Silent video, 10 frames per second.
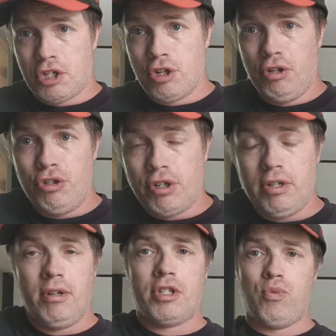showed you, you
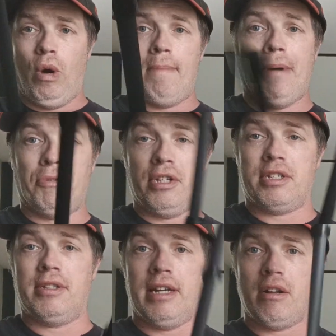can swap out
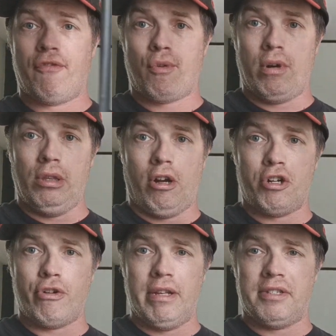this antenna for a
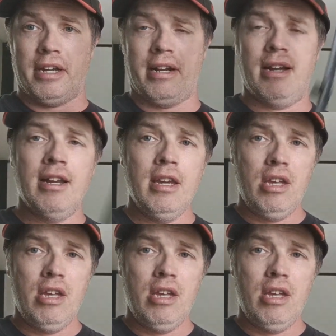larger antenna.